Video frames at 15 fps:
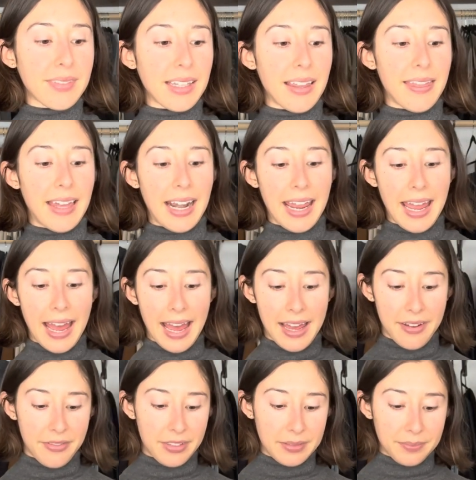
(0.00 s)
that I
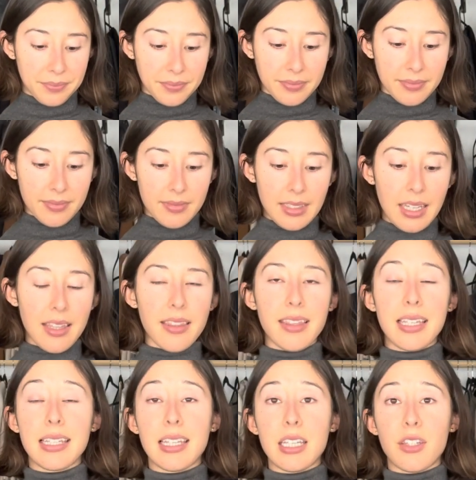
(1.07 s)
have,
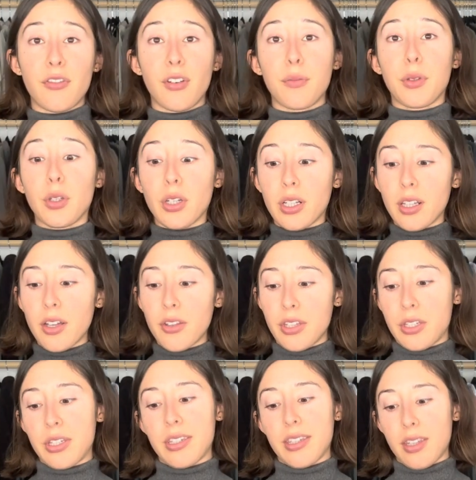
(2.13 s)
this is from Uniqlo.
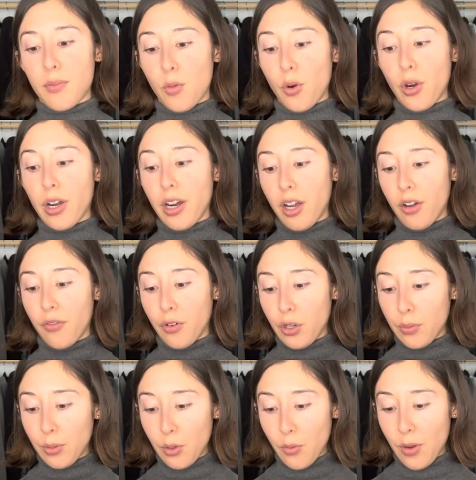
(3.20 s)
This is the more
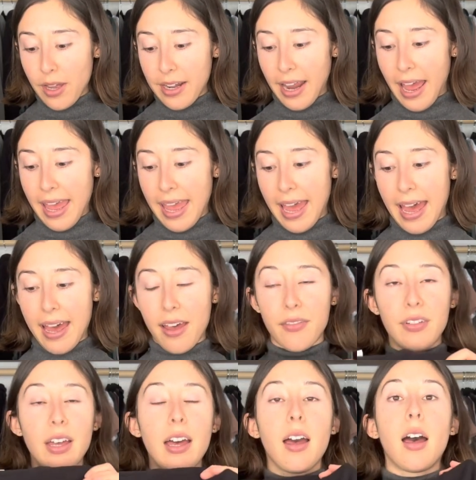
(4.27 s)
affordable one. I have
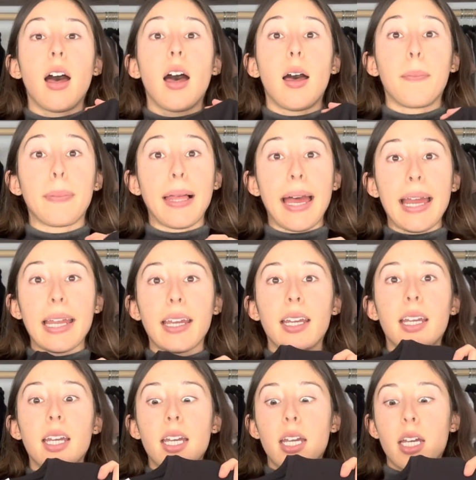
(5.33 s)
a black
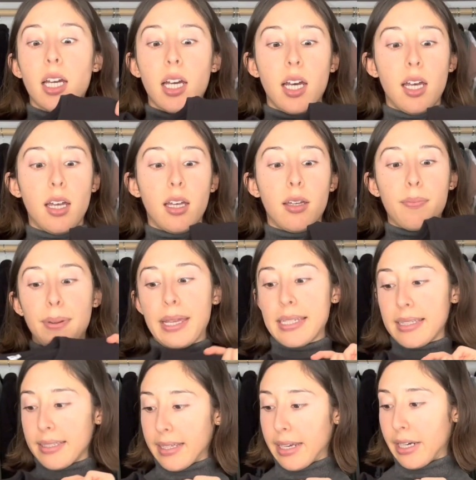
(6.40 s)

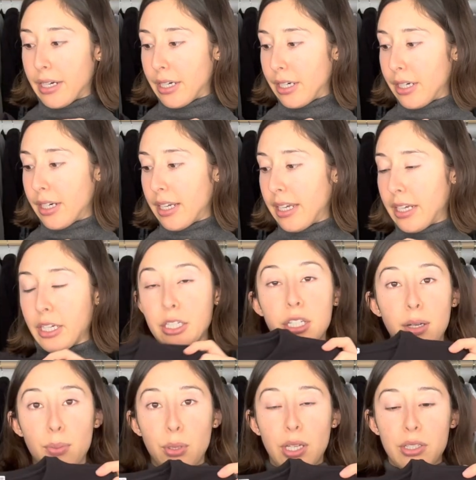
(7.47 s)
base layer. It could
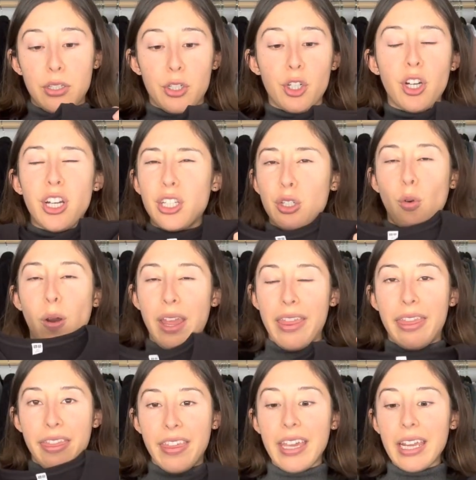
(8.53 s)
double as a shirt. It's quite
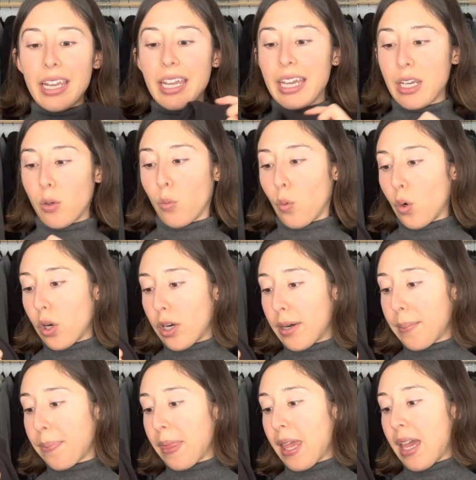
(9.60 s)
thick and
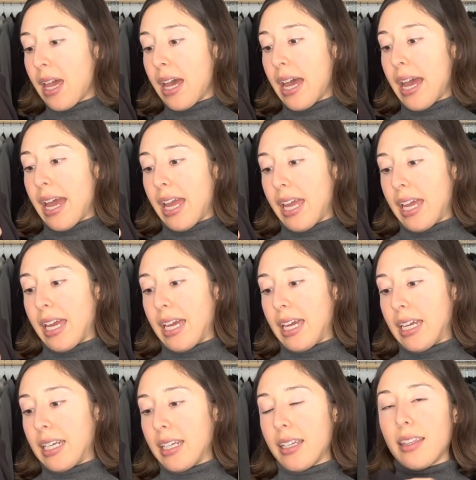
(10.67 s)
warm,
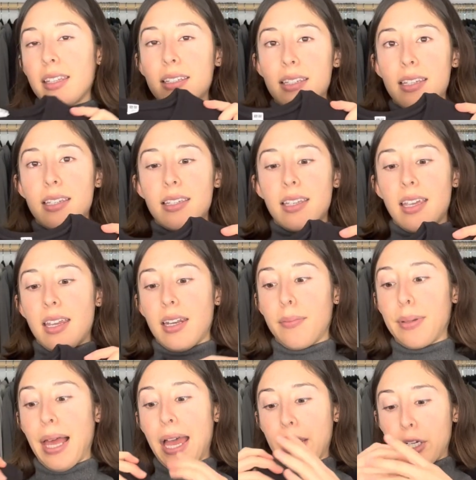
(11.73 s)
and this is in a
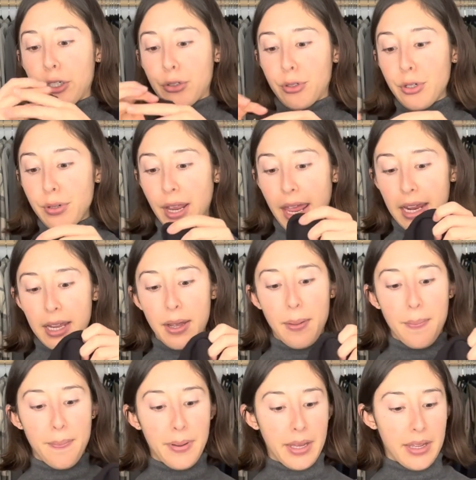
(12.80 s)
black crew neck,
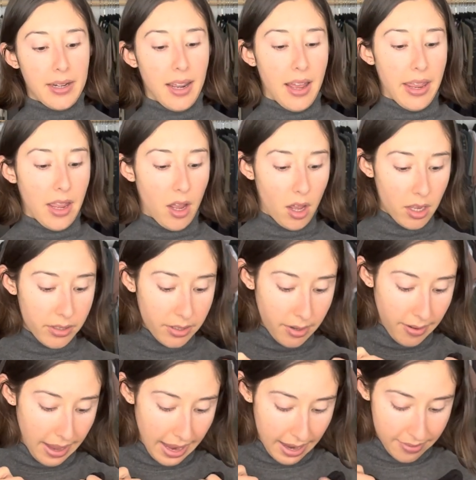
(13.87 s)
but I also
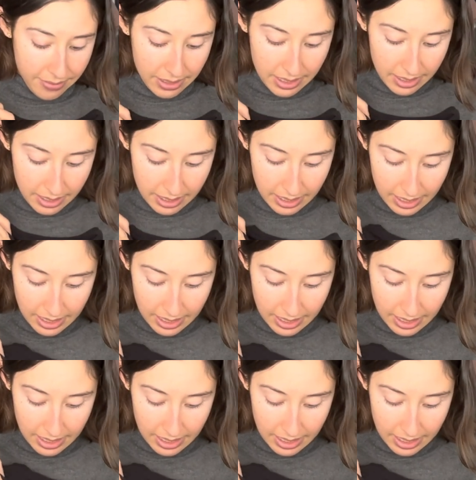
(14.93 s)
have it